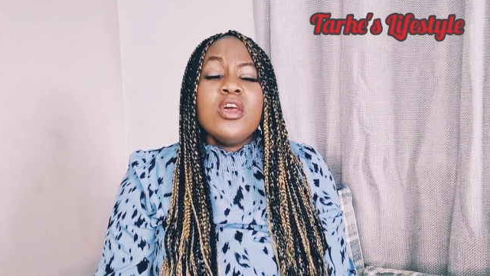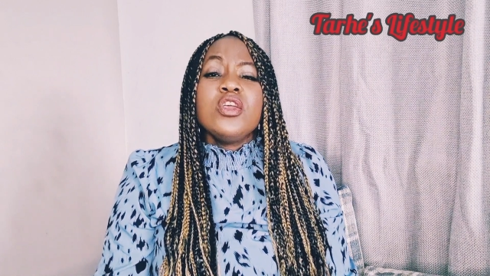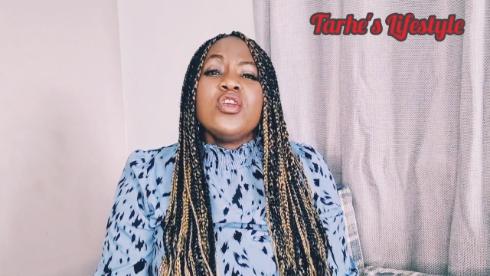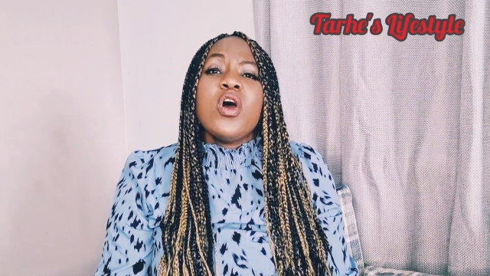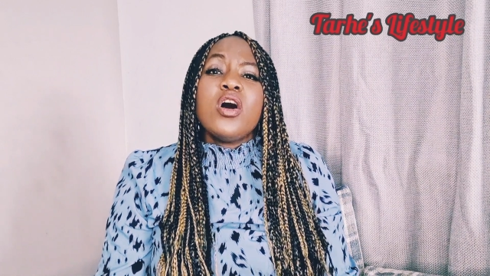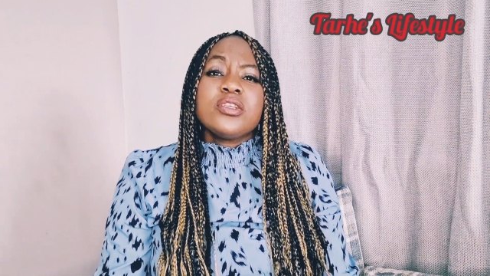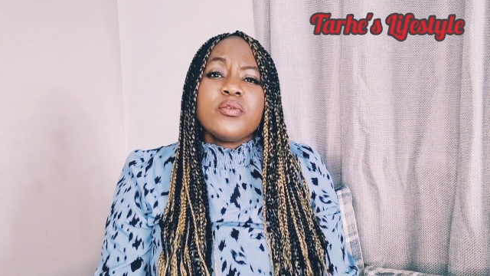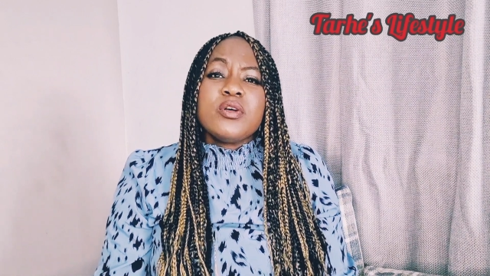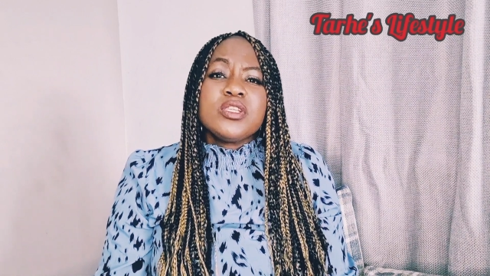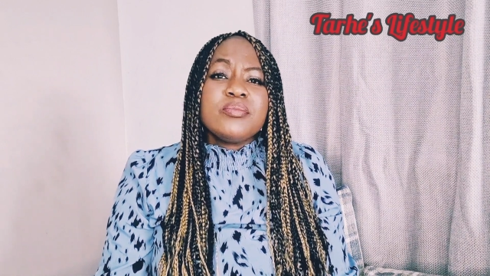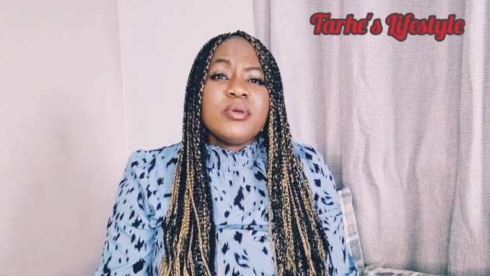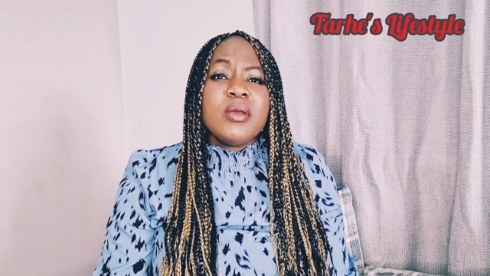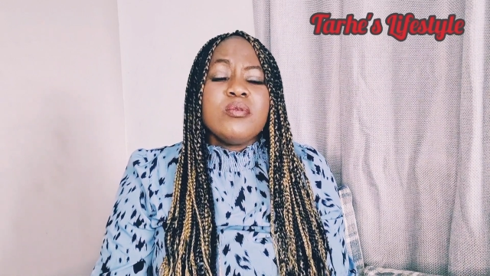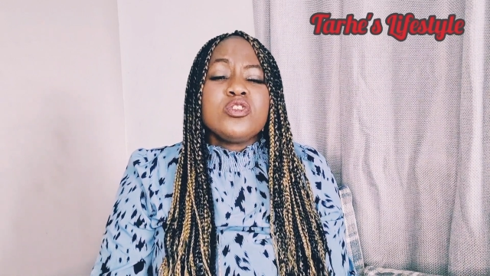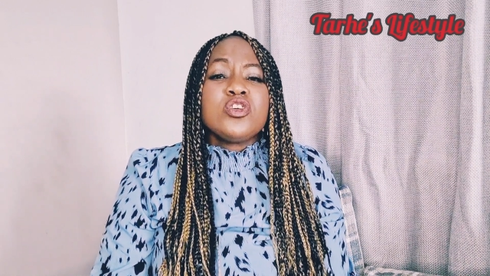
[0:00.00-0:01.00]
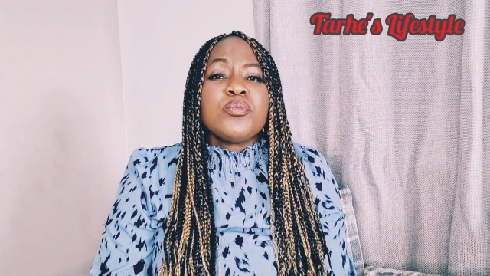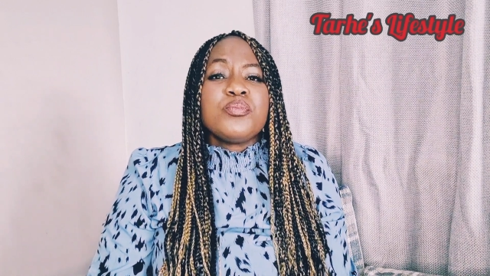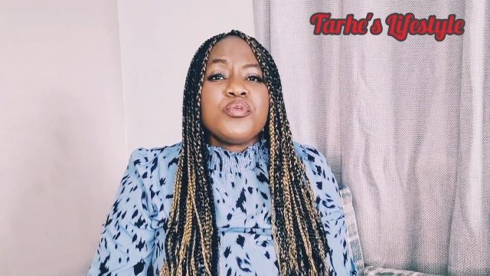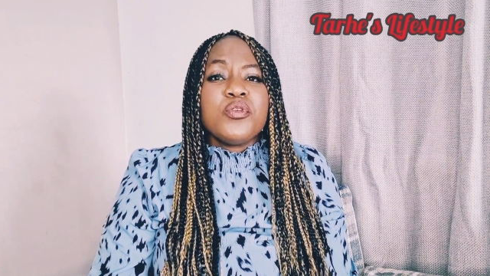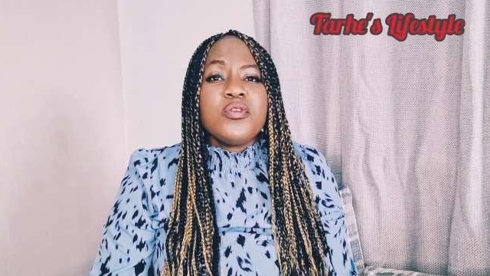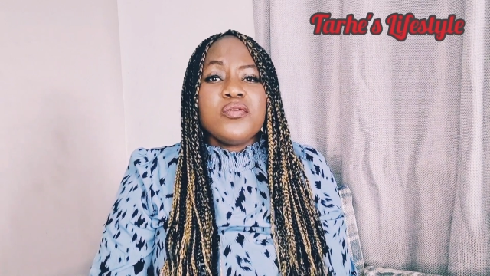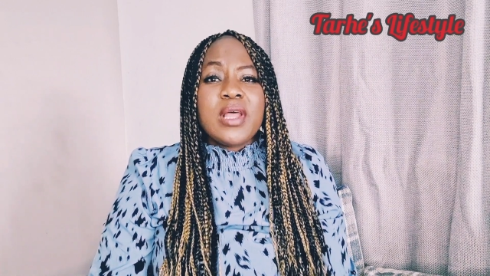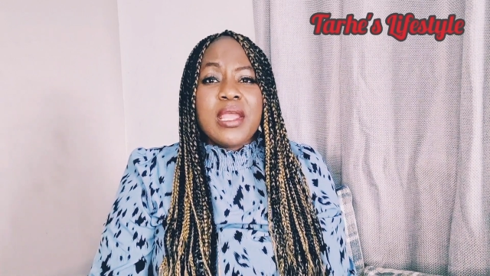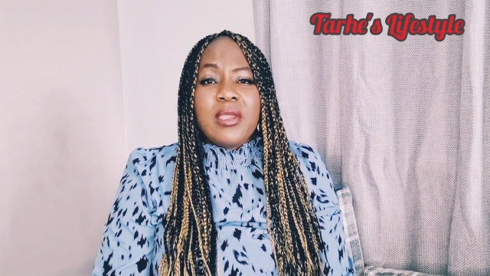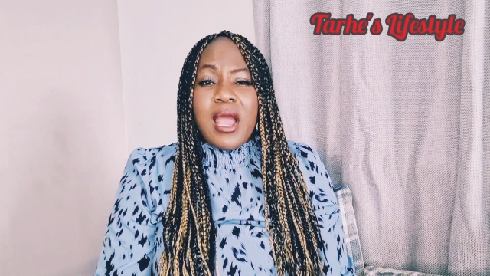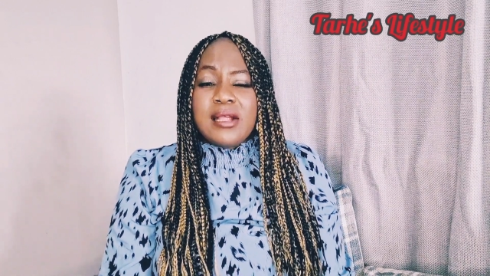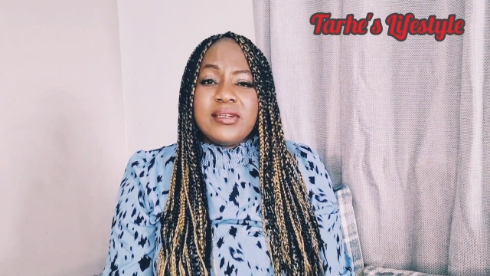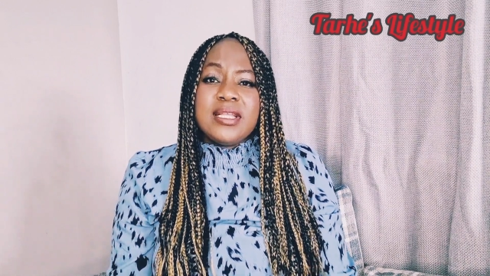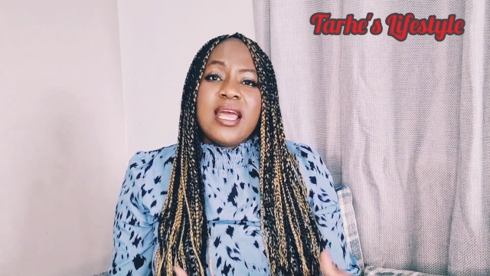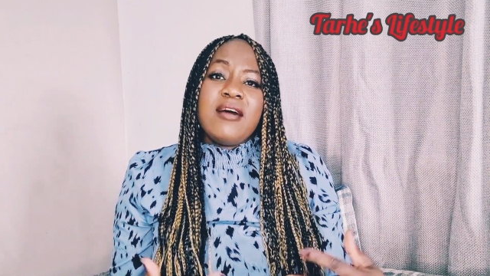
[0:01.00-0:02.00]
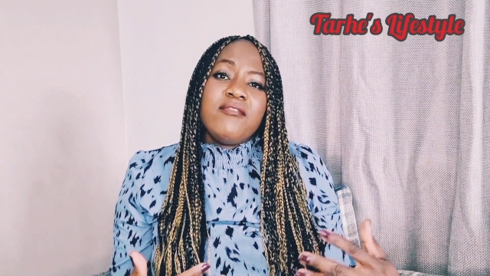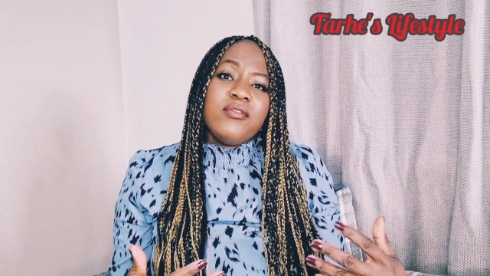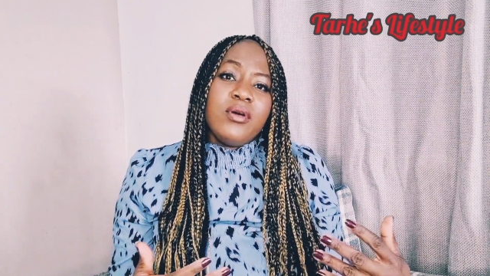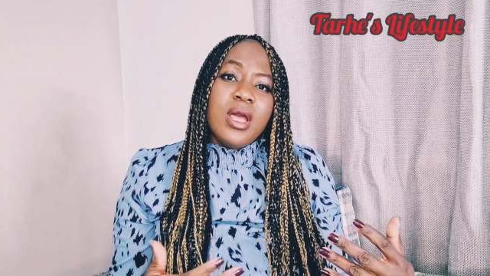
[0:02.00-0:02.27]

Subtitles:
You also want to be able to prove that you actually have